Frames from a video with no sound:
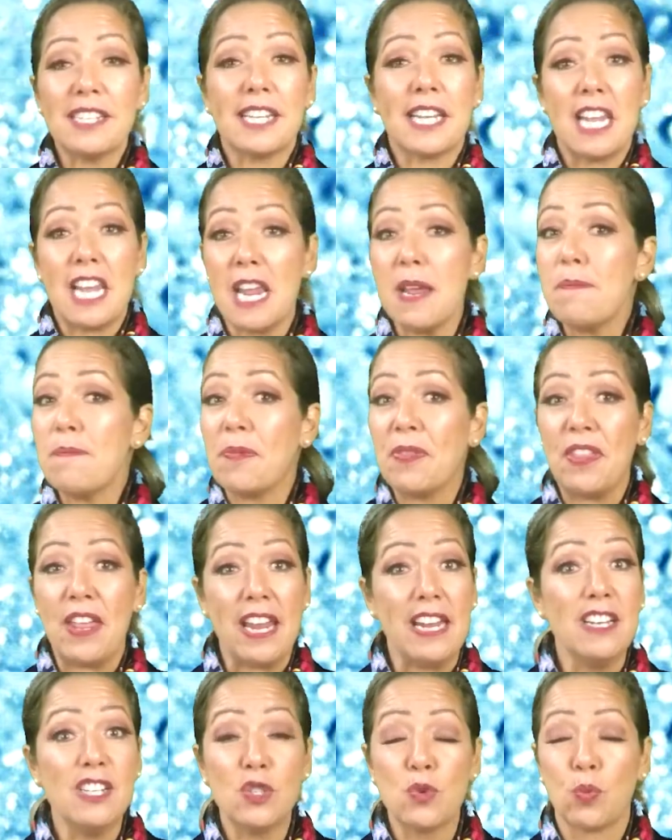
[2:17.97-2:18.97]
keep
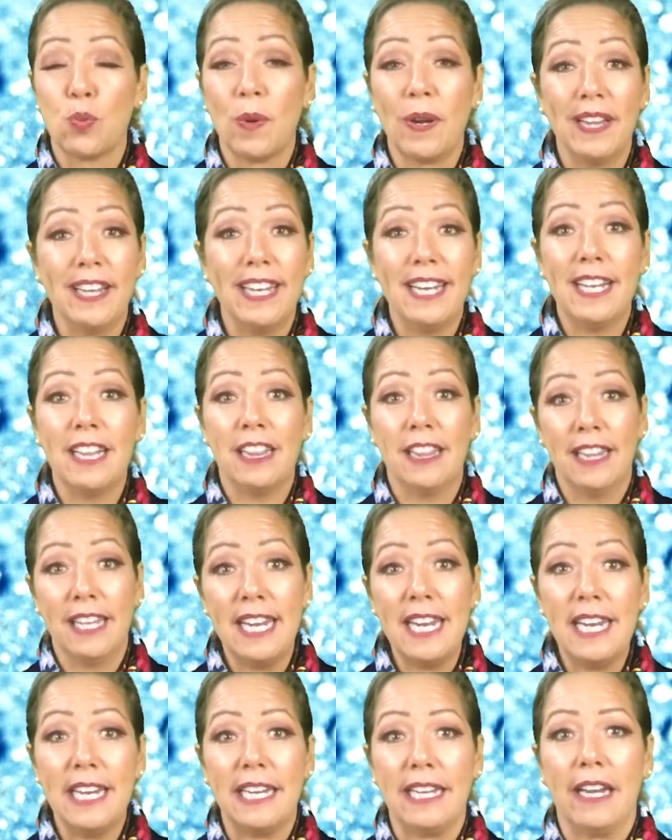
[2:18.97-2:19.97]
things really
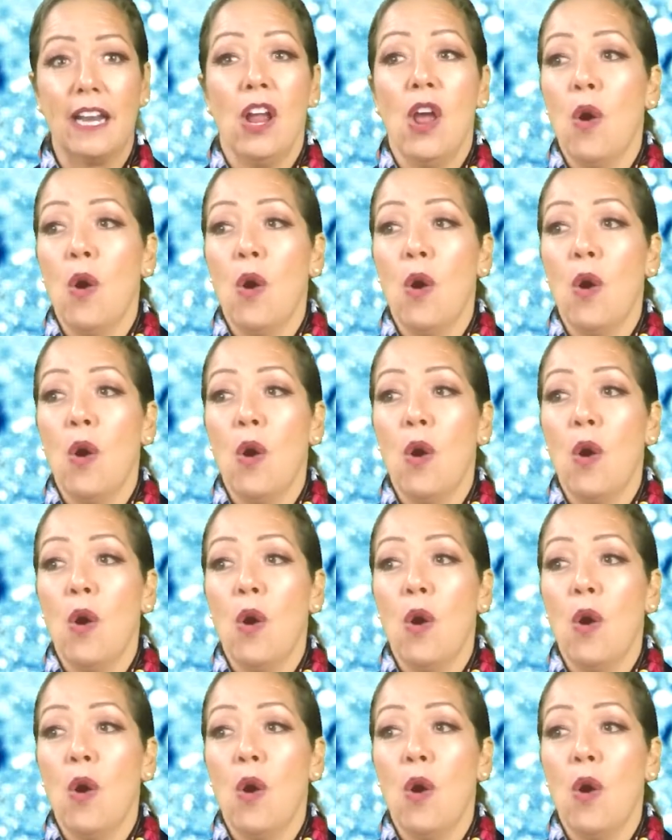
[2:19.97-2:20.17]
clean.